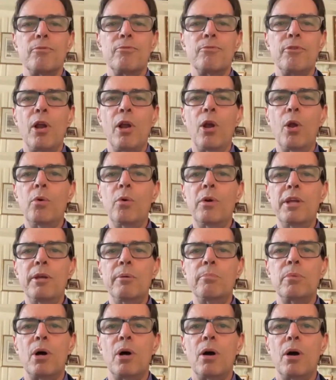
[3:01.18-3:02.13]
follow
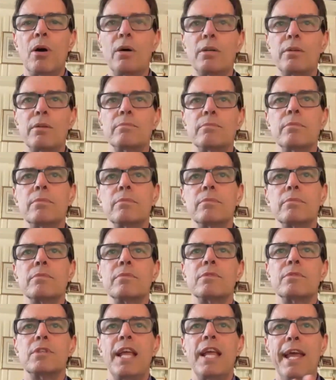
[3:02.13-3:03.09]
him on
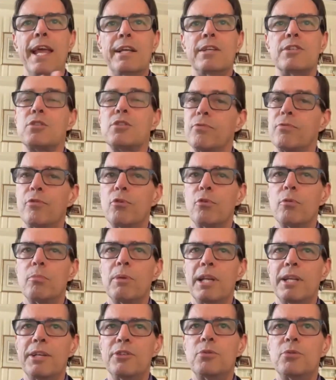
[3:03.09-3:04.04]
X,
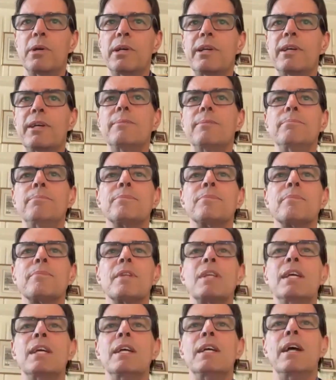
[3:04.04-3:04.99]
formerly Twitter.
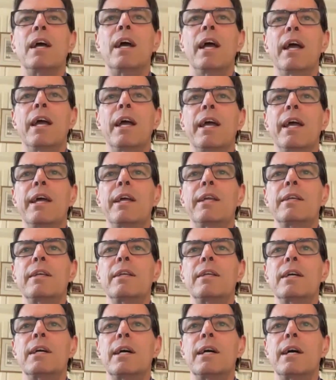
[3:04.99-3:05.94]

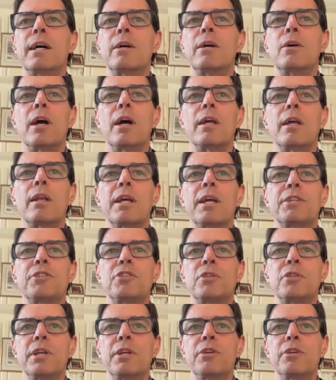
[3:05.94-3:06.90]
And I'd like
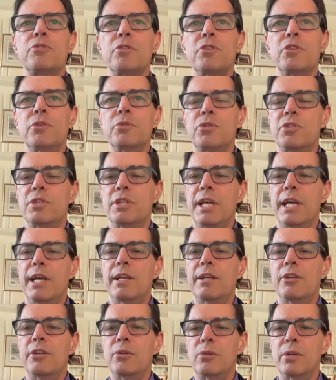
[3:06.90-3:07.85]
to introduce
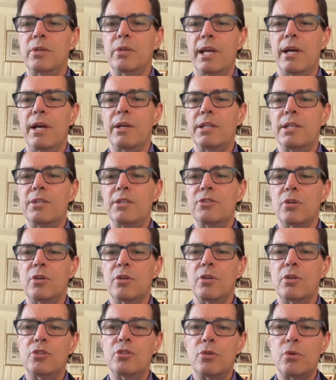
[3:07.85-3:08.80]
Daniel now. He's
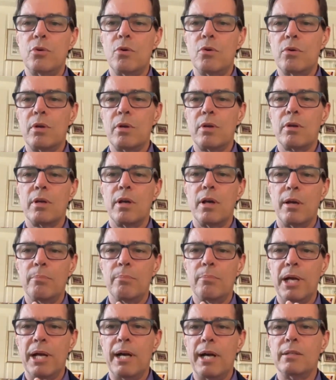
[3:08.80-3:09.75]
going to talk
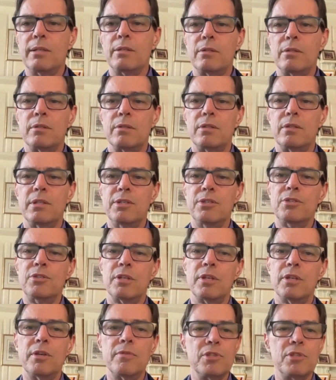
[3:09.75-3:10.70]
about this
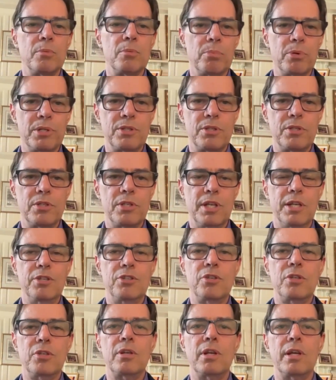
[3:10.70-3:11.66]
and give us a
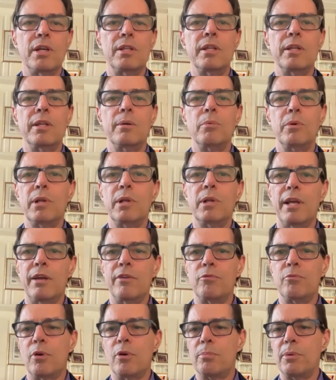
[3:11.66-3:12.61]
presentation, and then we'll
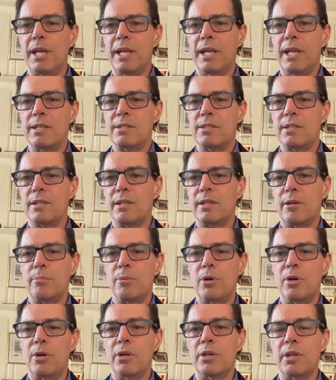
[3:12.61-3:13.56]
have Robin Hansen come
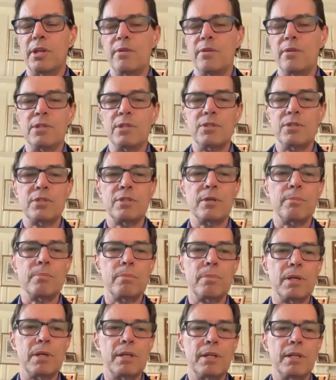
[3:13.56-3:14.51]
on and give us
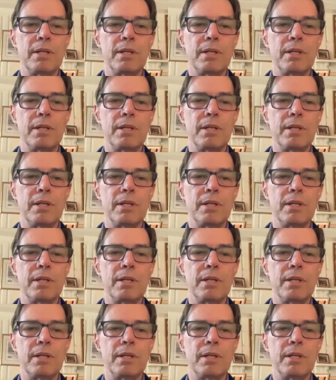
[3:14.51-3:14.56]
some